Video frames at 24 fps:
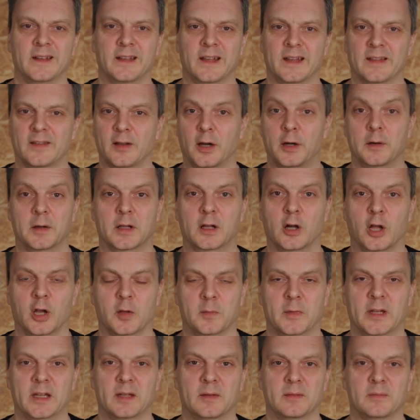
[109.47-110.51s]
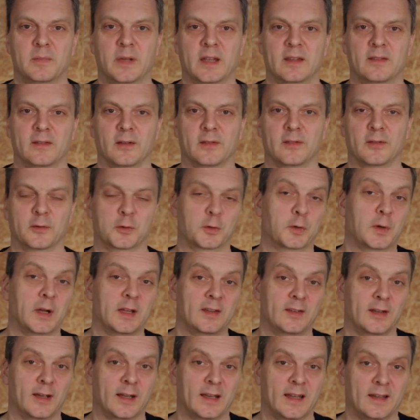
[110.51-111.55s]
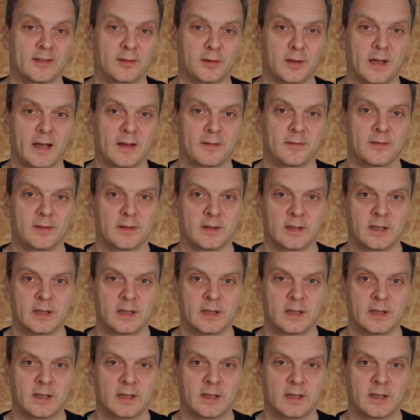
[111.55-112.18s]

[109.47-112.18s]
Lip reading: entire economy based on some crazy ideas you have.